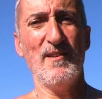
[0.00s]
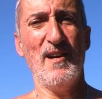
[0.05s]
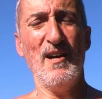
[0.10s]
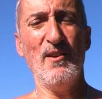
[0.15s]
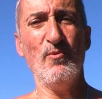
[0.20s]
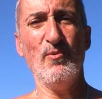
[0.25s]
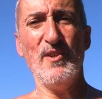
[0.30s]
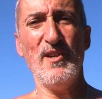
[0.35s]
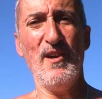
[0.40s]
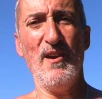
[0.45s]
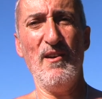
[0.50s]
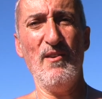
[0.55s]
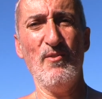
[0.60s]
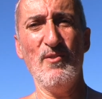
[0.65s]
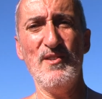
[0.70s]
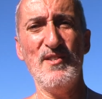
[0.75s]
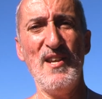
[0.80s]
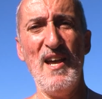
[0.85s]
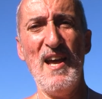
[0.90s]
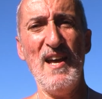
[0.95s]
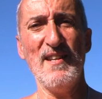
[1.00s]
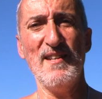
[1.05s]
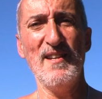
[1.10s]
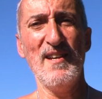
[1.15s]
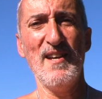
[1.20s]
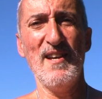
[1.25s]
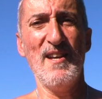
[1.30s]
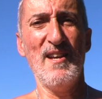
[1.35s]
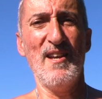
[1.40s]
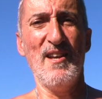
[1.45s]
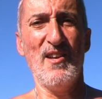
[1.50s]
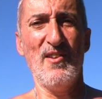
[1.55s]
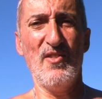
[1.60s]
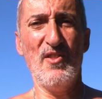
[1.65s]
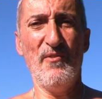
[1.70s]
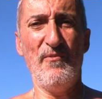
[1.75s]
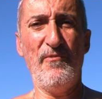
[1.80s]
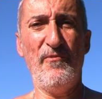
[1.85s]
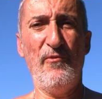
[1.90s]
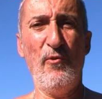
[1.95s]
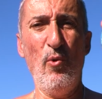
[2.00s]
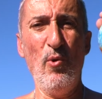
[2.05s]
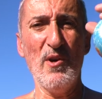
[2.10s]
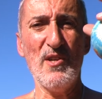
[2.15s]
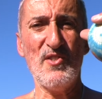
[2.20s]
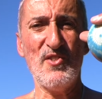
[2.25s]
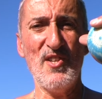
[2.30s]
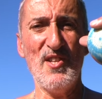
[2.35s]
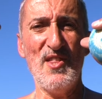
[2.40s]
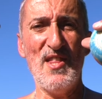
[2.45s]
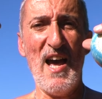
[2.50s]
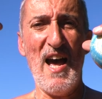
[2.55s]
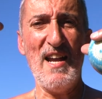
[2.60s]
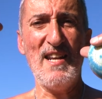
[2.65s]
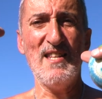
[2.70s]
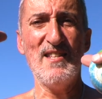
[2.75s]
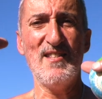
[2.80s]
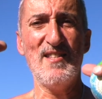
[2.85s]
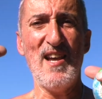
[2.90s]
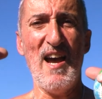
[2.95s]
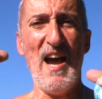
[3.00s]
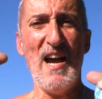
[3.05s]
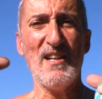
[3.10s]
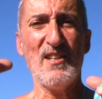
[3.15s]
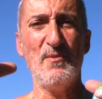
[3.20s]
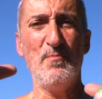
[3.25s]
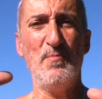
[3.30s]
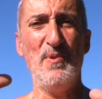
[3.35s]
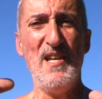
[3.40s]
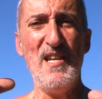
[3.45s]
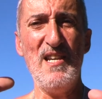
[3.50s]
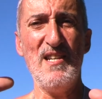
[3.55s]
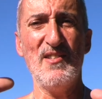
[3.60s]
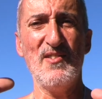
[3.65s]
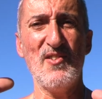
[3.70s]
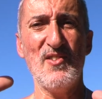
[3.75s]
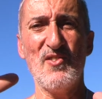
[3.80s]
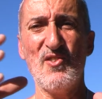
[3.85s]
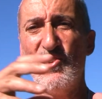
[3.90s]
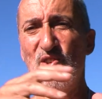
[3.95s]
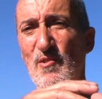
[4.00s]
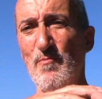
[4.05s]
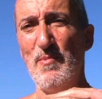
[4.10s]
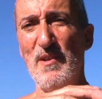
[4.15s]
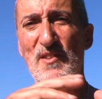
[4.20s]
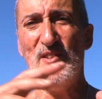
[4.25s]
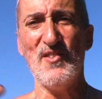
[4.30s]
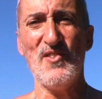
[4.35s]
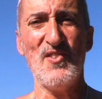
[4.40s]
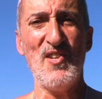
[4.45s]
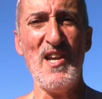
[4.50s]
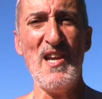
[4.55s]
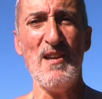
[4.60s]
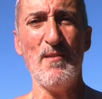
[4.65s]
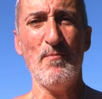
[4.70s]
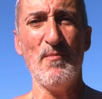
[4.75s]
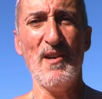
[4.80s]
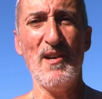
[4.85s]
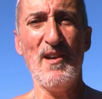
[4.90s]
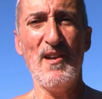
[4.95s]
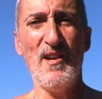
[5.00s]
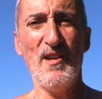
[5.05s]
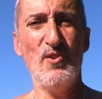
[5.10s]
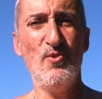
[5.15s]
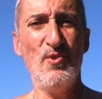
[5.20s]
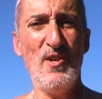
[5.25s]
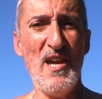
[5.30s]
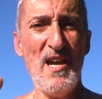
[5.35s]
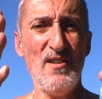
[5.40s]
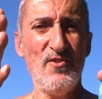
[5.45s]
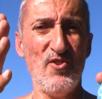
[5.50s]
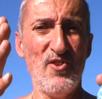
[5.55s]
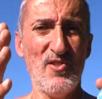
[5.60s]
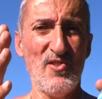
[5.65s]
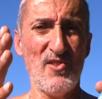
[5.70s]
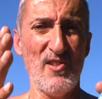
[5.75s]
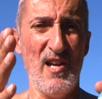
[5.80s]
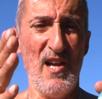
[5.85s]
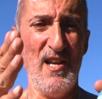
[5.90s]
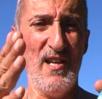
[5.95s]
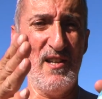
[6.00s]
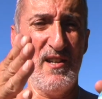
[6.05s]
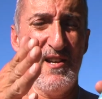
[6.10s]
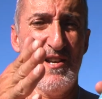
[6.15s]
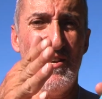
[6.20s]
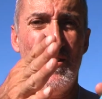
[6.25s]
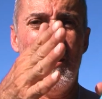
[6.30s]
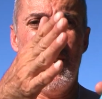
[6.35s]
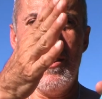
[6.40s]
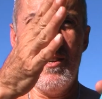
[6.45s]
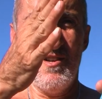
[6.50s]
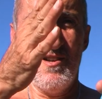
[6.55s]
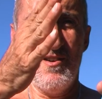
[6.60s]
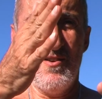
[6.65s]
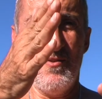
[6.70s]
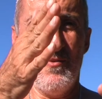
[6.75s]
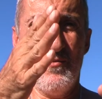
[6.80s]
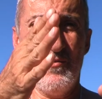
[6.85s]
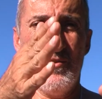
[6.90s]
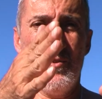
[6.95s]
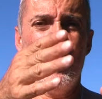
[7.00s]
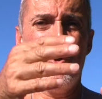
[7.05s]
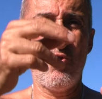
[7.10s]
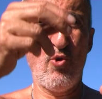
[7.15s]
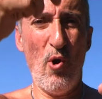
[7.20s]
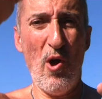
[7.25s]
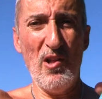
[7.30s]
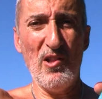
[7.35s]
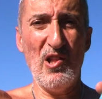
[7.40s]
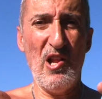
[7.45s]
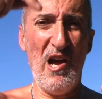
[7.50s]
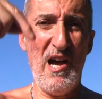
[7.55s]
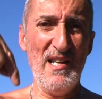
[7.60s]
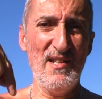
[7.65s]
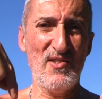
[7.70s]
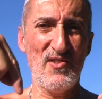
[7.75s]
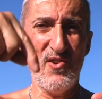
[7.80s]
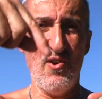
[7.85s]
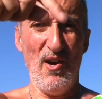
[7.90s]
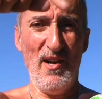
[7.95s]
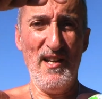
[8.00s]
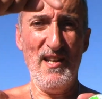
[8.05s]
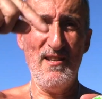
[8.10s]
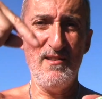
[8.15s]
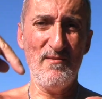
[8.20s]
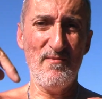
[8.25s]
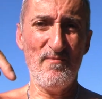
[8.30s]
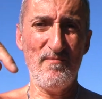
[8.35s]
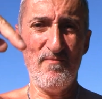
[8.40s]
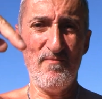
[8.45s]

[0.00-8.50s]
I don't care, or 10, the force in that intact piece is going to be the same. You can't just like draw lines on it